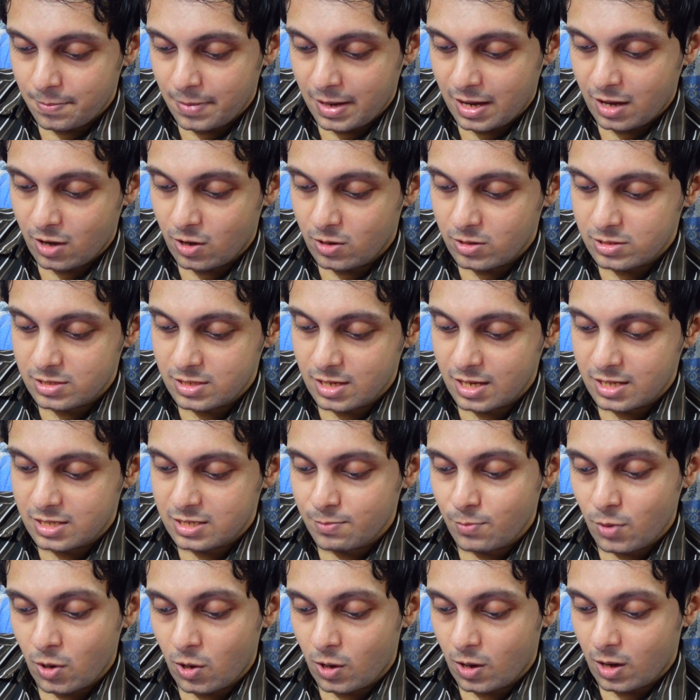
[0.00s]
because it's
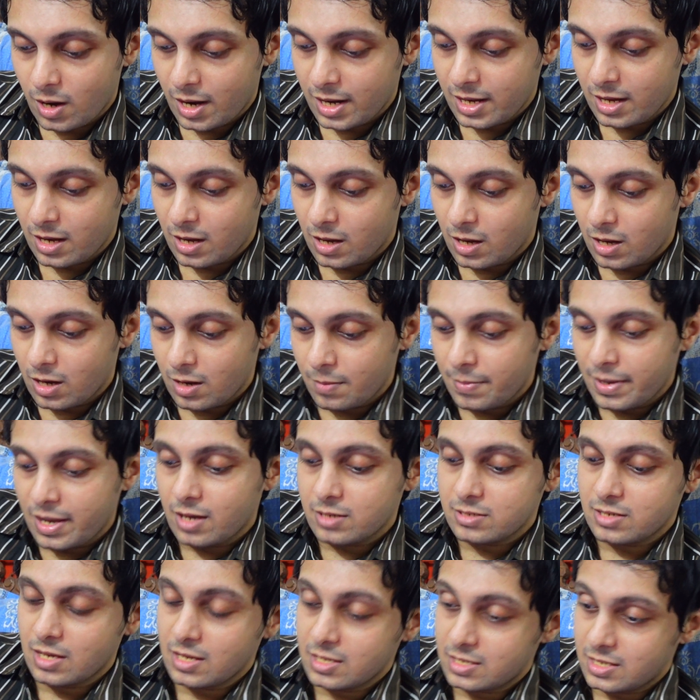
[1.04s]
boring or
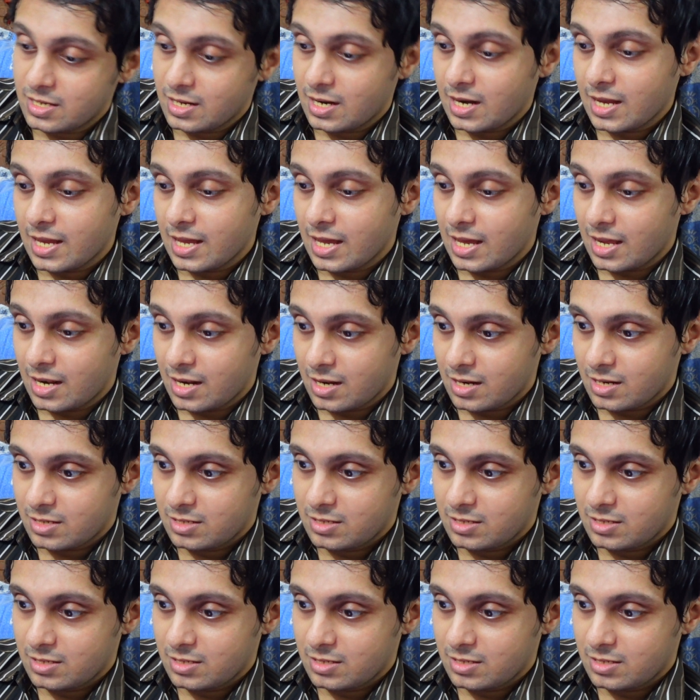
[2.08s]
because it's real?